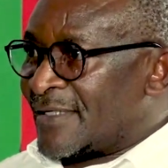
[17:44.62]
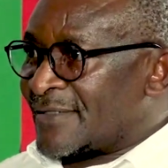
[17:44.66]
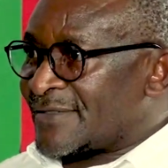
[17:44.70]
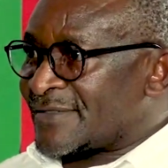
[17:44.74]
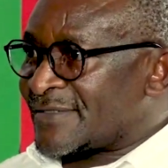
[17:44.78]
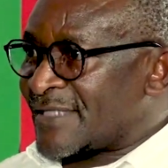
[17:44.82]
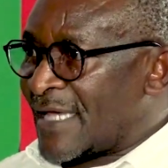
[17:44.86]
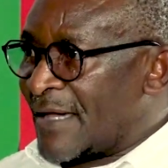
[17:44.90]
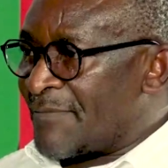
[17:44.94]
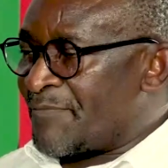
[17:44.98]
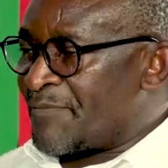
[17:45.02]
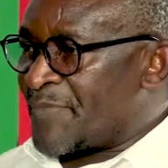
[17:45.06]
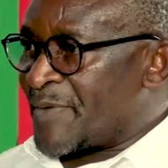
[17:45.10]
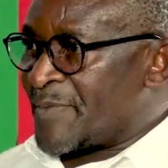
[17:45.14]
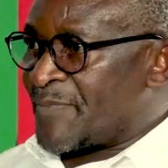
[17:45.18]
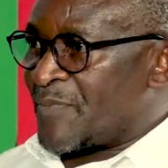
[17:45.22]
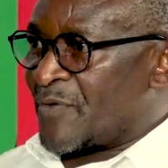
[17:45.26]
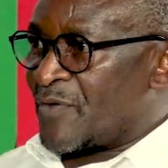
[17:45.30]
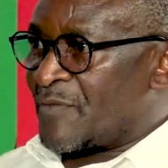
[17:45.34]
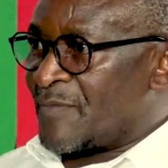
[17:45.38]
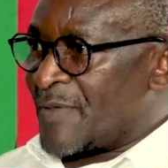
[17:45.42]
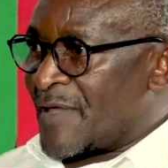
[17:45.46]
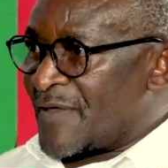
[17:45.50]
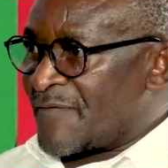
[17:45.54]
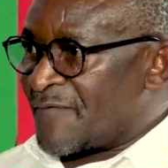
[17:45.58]
Some
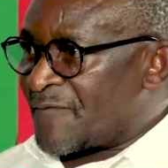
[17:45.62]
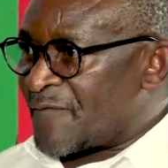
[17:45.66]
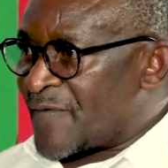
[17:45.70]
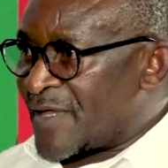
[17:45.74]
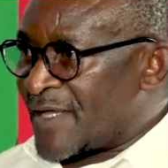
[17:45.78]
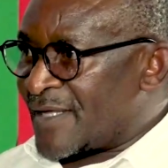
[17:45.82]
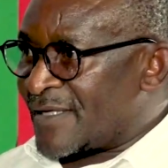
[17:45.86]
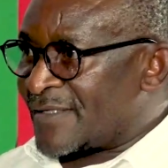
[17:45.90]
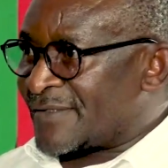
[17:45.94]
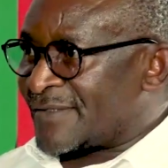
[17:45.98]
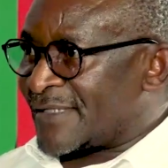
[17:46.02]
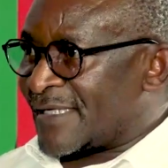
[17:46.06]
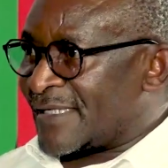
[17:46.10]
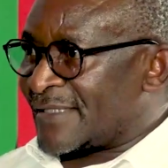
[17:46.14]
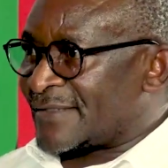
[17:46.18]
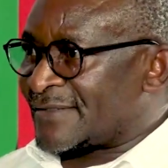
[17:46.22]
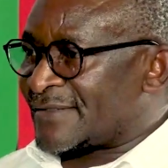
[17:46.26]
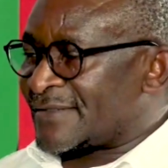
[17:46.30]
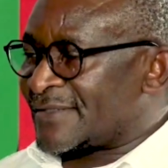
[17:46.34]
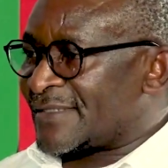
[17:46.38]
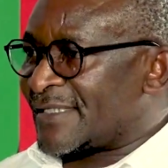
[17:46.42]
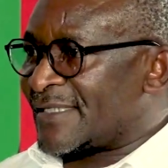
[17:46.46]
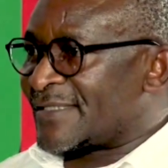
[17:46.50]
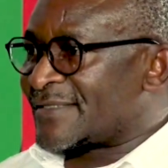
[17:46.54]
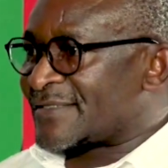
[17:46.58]
people may feel
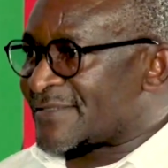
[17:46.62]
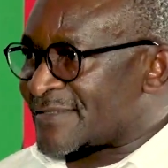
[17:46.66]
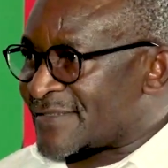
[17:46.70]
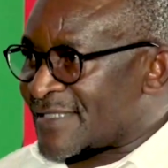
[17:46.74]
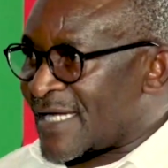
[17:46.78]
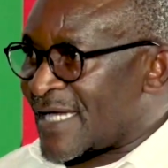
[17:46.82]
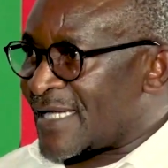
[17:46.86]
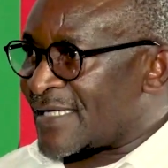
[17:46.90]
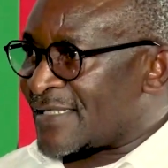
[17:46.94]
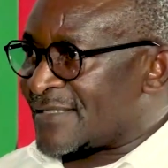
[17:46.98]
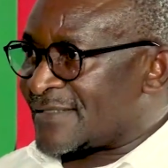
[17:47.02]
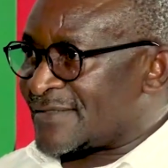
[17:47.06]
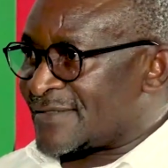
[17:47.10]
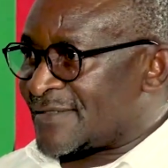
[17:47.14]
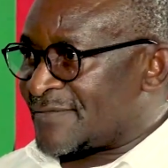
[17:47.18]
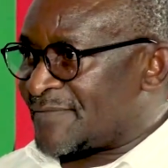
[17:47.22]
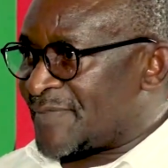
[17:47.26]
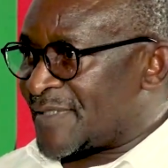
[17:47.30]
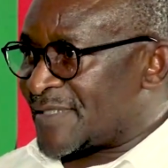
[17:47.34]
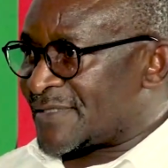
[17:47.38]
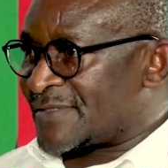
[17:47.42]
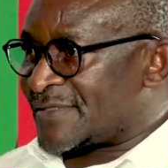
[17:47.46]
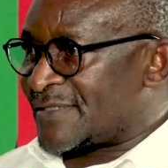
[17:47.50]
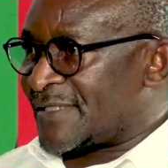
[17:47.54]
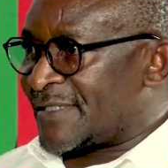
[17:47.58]
that a strike is the
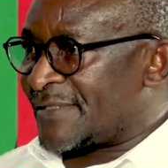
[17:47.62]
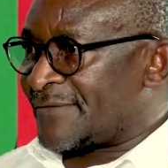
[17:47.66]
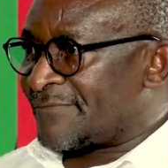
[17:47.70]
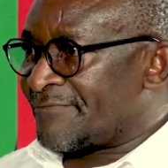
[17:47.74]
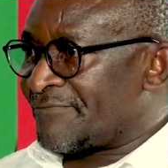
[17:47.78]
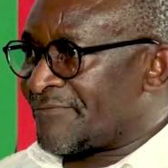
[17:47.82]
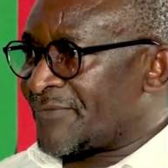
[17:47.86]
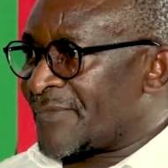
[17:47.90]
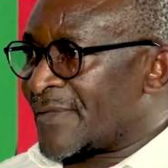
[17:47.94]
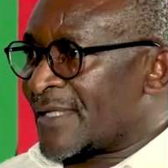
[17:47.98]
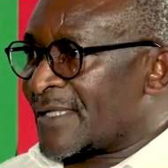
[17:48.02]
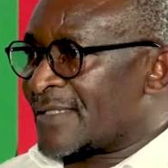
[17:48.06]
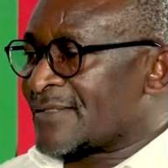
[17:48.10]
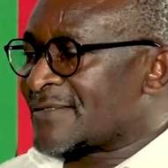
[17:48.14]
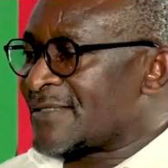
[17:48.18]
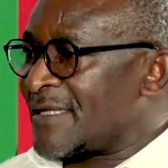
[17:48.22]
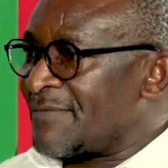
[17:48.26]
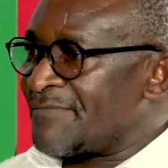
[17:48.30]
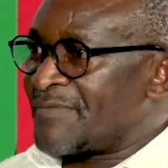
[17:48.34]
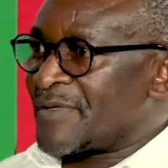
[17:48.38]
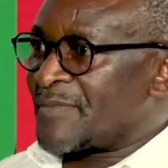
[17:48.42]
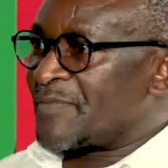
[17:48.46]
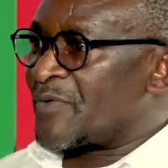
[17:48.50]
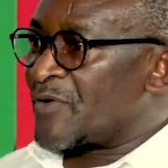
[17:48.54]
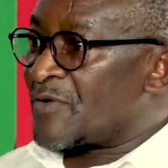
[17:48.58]
best thing.
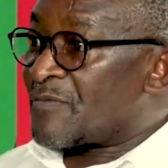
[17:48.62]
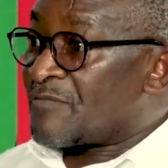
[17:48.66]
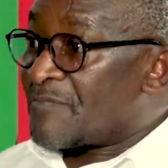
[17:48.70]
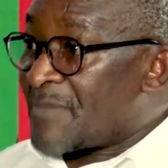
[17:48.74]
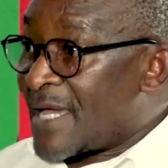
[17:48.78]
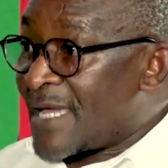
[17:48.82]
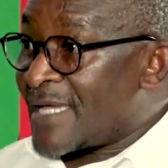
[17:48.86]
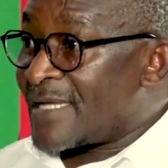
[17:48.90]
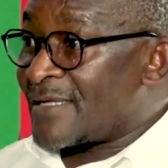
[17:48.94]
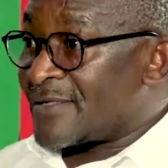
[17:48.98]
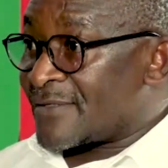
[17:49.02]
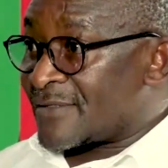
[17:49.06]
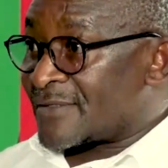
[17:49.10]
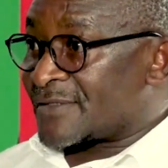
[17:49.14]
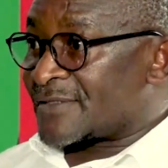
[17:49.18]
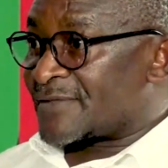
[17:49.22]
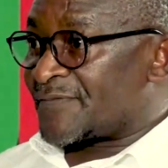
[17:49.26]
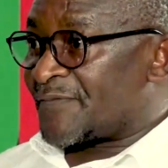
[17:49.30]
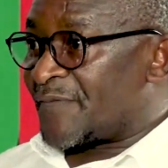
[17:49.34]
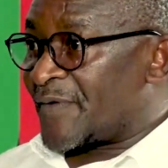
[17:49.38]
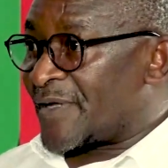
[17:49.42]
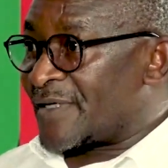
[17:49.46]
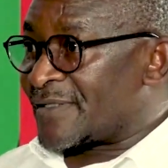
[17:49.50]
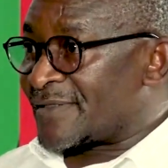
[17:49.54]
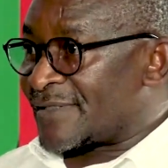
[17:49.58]
Some people may not
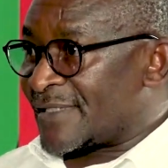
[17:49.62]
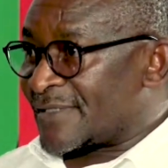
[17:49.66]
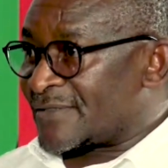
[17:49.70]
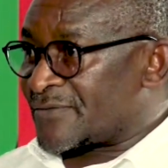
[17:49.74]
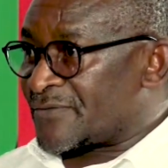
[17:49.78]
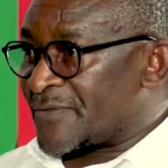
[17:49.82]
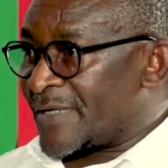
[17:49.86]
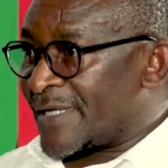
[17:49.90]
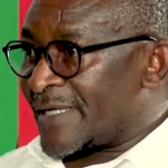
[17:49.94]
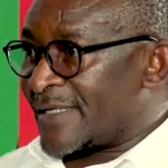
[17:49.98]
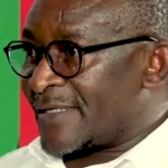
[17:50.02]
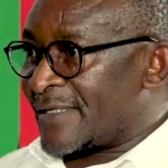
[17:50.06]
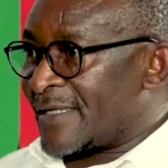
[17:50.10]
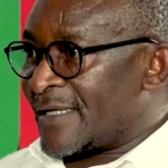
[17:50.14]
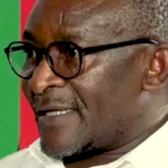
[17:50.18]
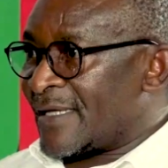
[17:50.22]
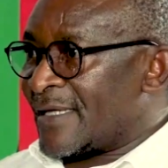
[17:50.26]
feel that way.